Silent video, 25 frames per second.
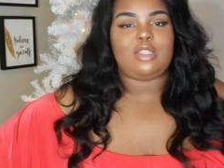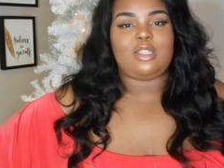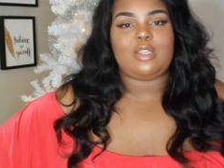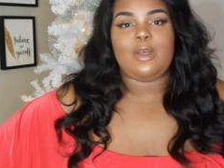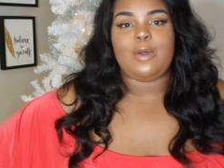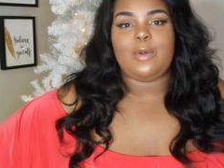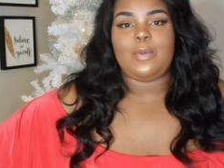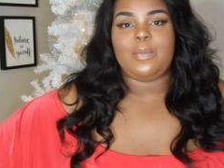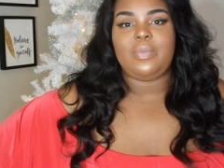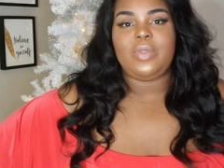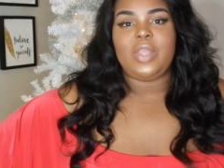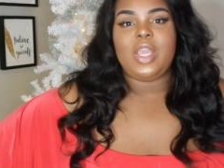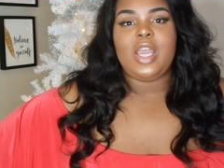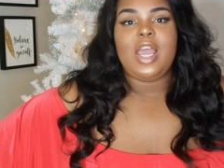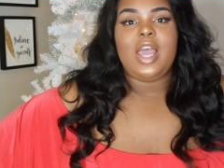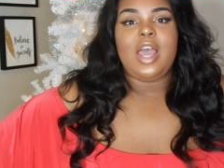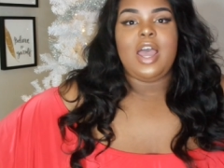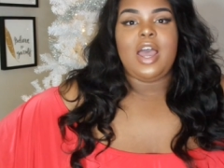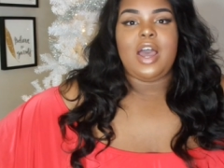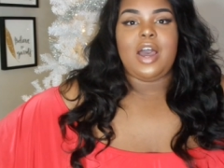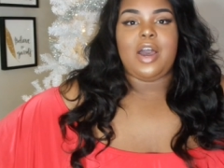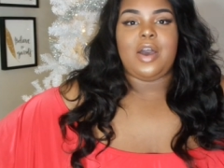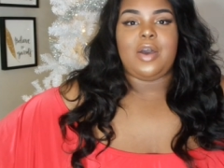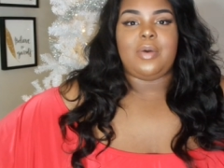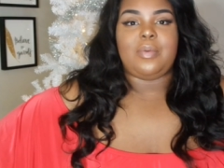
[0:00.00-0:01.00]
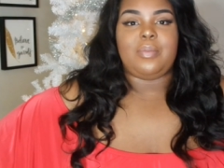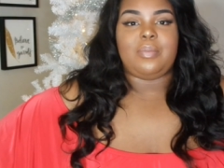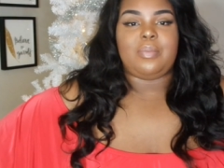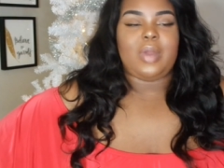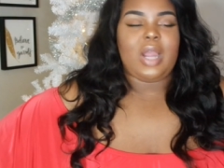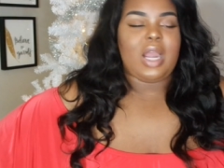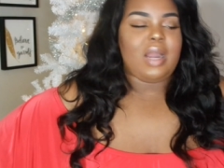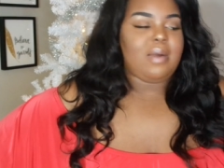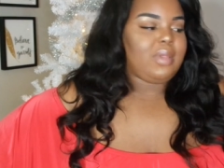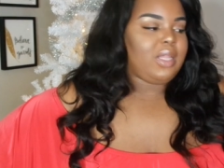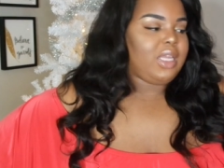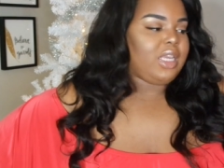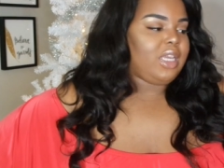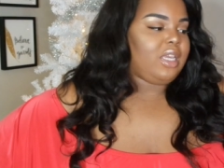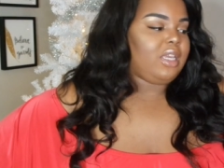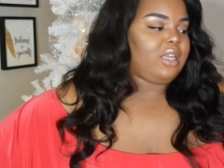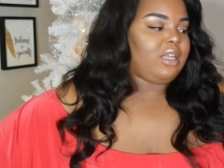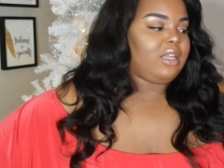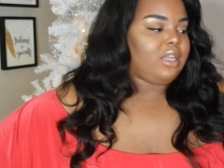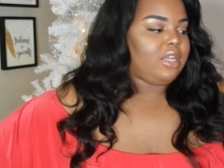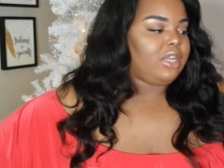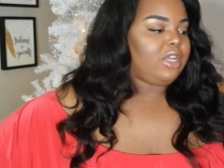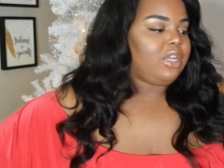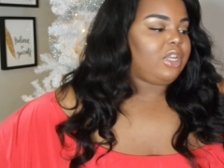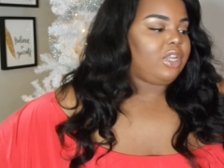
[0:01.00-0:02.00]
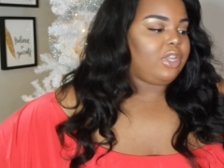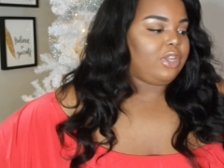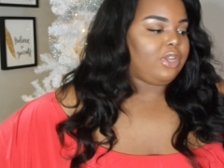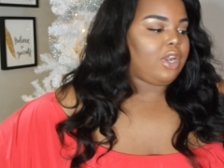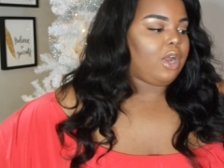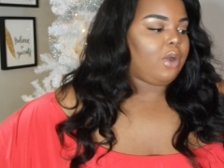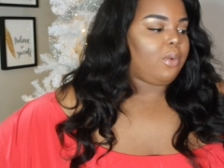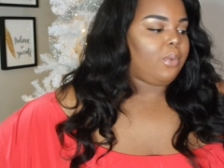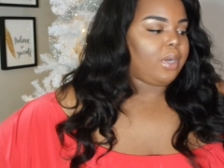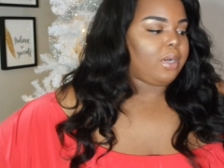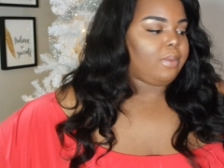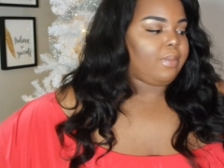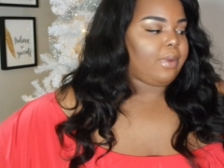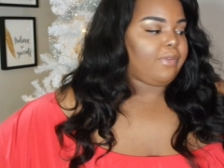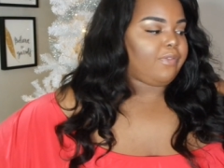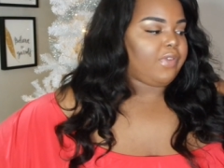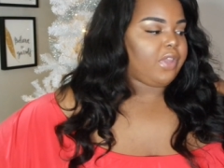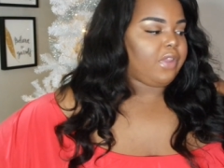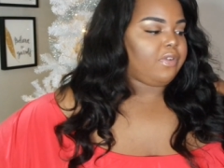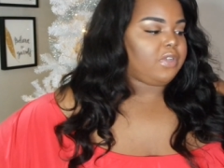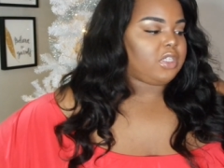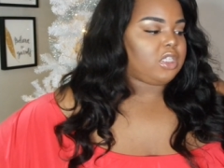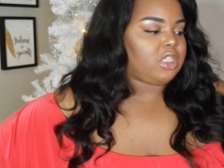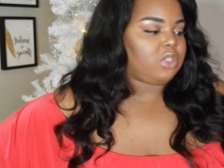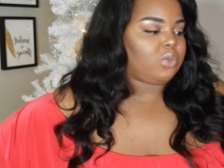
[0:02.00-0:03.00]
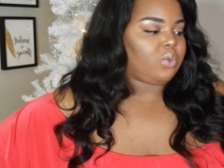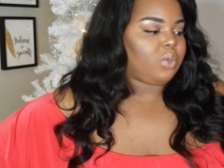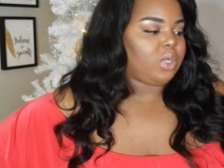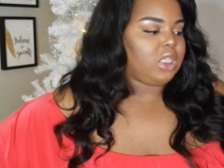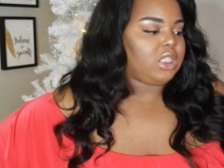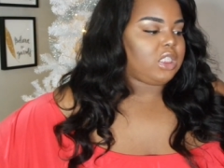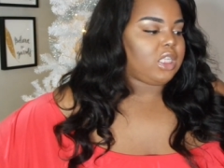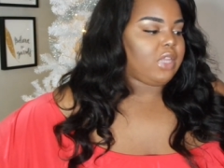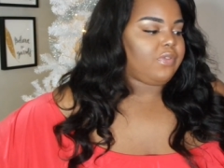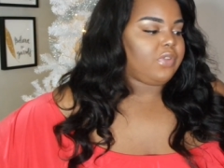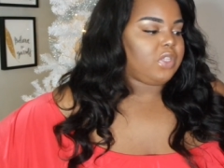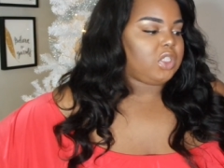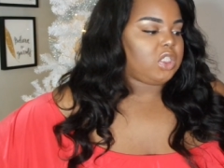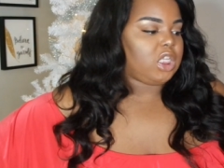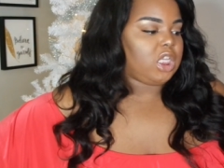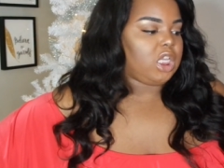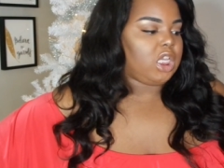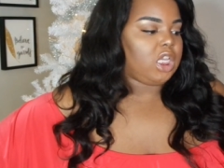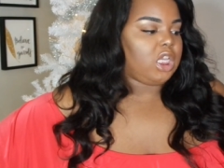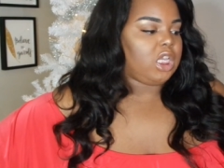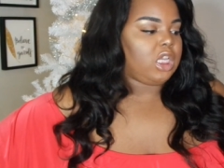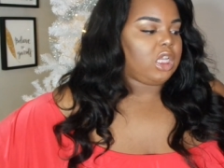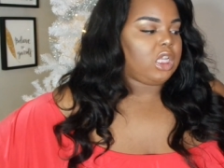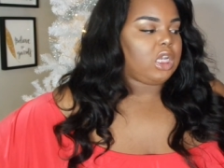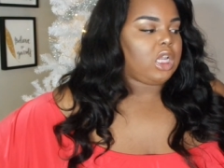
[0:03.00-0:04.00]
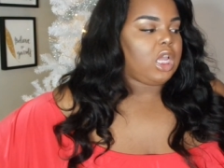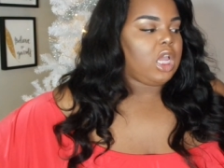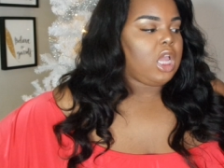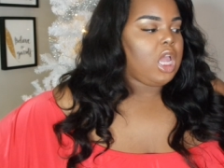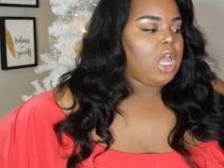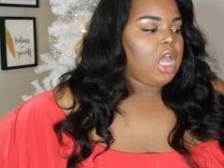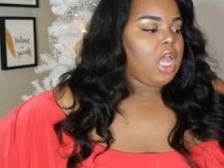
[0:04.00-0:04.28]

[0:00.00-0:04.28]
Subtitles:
So probably, you know, one of my favorites in 2017.